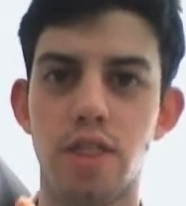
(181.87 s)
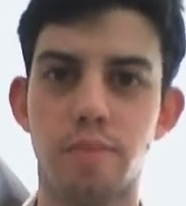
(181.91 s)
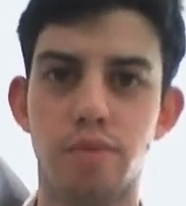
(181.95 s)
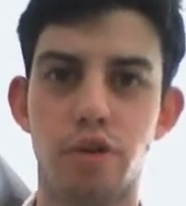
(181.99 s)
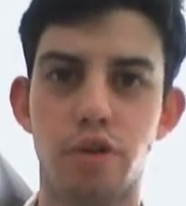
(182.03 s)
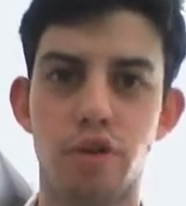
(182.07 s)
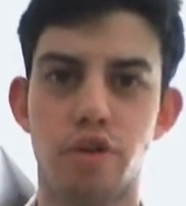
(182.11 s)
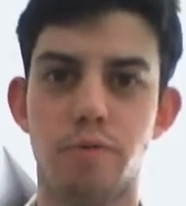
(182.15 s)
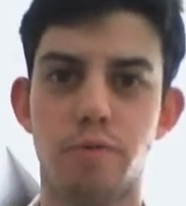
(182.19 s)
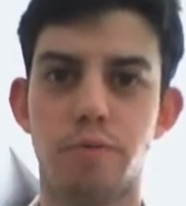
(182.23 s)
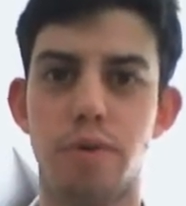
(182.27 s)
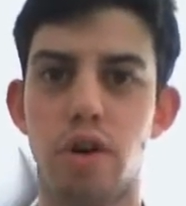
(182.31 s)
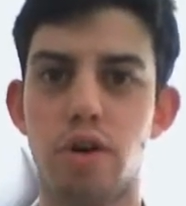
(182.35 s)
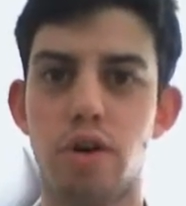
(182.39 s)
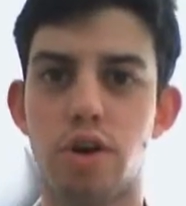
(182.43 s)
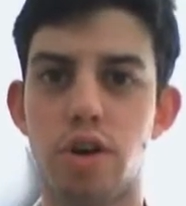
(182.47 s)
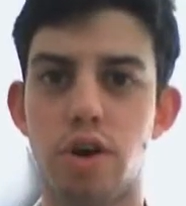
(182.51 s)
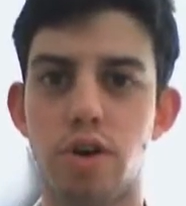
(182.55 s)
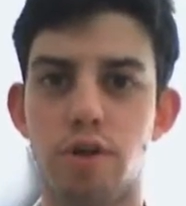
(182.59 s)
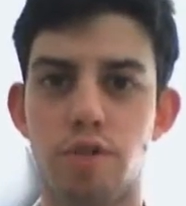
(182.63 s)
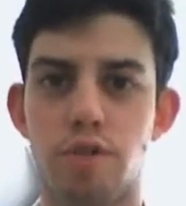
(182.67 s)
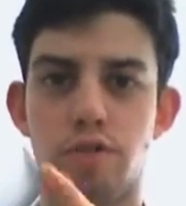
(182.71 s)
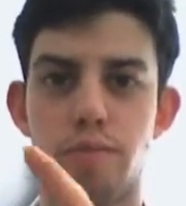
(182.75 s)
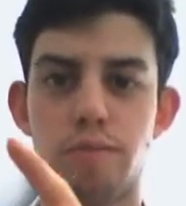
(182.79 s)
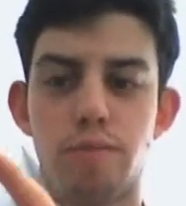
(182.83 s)
progress bar
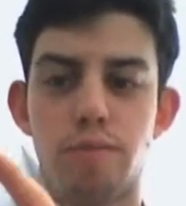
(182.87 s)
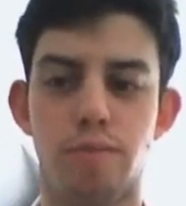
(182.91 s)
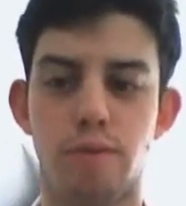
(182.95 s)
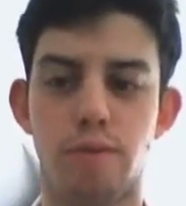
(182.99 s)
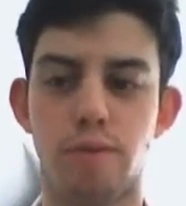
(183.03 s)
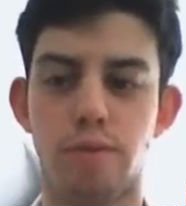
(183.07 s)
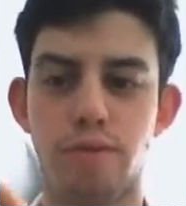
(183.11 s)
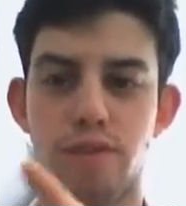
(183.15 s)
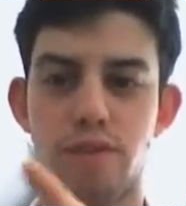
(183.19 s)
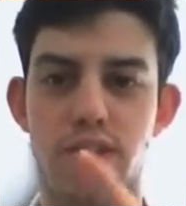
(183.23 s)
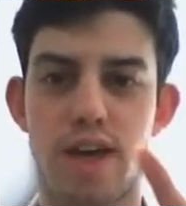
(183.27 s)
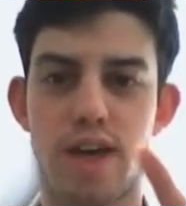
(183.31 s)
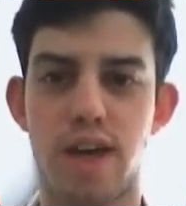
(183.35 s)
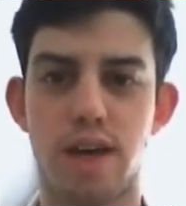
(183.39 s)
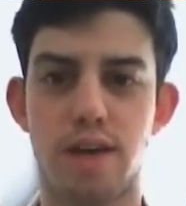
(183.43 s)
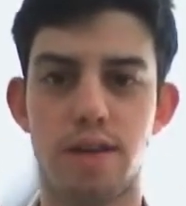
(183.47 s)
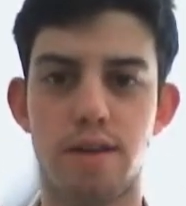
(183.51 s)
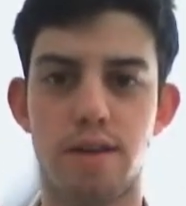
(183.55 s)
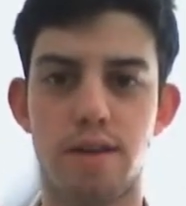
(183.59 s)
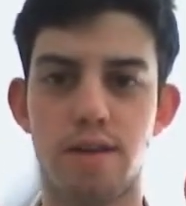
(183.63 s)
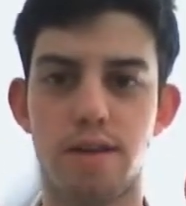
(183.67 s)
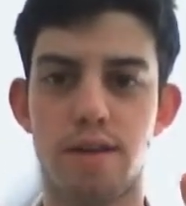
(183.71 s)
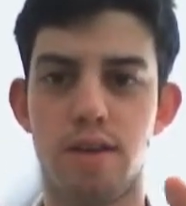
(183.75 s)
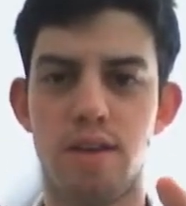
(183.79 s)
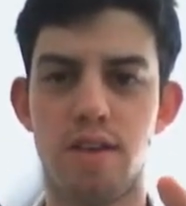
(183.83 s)
goes from there.
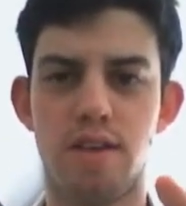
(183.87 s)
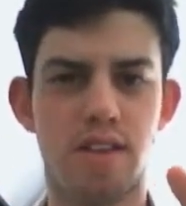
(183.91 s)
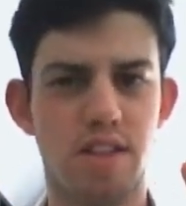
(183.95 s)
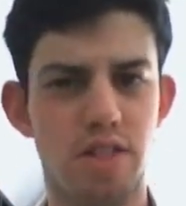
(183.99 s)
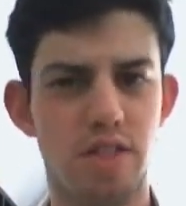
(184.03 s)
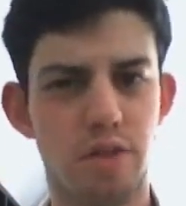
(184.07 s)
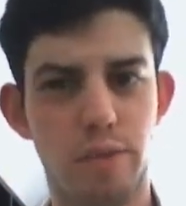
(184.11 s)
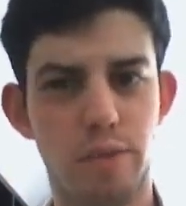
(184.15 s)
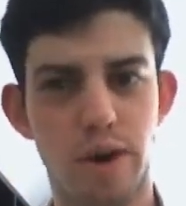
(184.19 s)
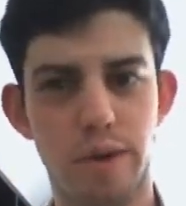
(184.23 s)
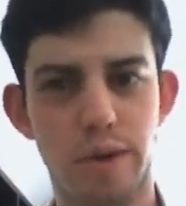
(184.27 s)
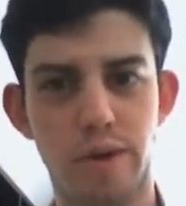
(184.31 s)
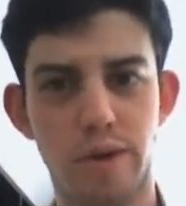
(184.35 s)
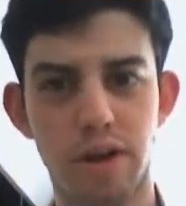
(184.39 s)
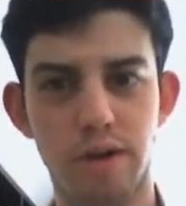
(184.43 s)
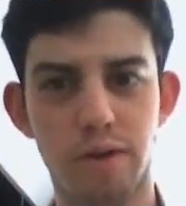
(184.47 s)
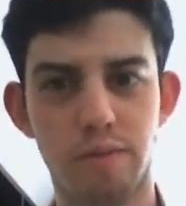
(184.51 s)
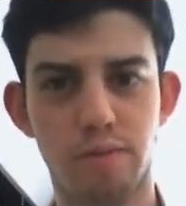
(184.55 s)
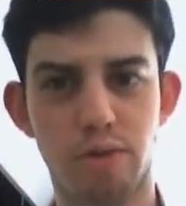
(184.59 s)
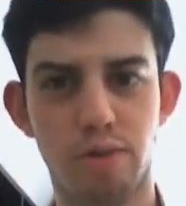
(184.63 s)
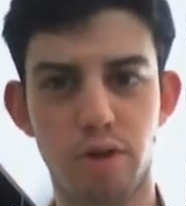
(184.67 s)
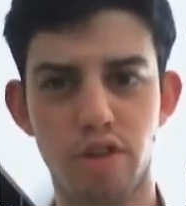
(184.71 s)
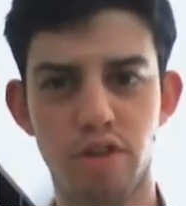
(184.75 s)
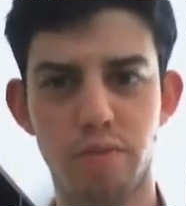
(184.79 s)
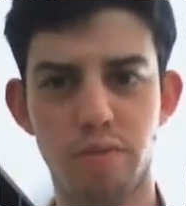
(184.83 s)
Is that the right way on the
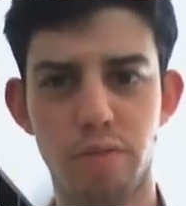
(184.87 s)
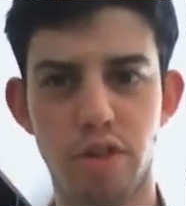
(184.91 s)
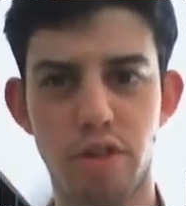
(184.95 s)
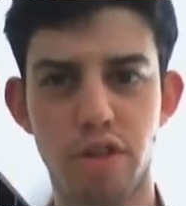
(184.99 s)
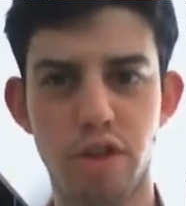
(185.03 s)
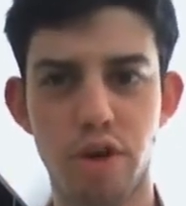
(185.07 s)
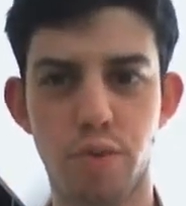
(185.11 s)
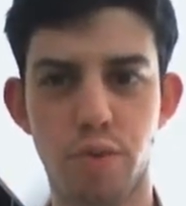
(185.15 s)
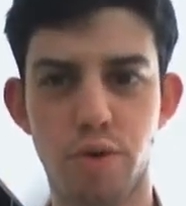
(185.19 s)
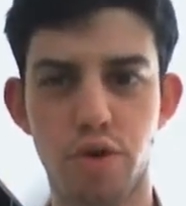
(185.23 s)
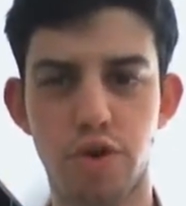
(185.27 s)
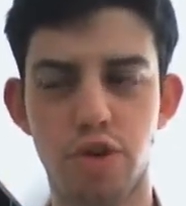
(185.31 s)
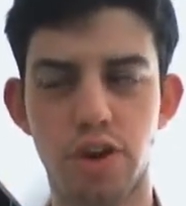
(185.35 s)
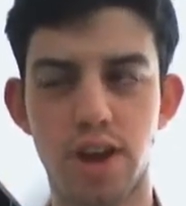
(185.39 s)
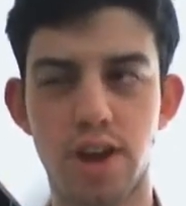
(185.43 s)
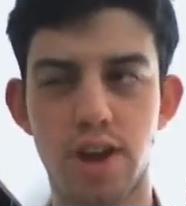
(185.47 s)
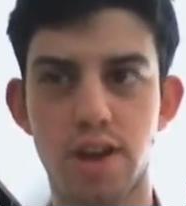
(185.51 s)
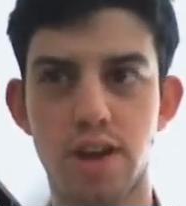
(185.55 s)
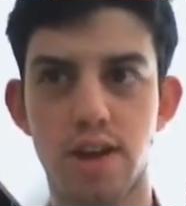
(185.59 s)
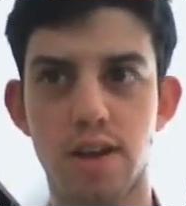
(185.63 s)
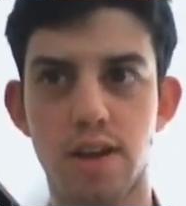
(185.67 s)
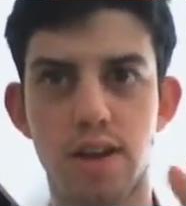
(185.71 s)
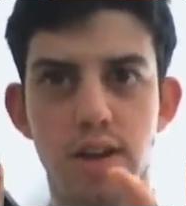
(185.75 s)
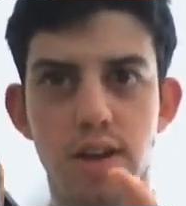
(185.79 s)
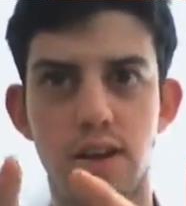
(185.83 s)
progress bar that you're watching it?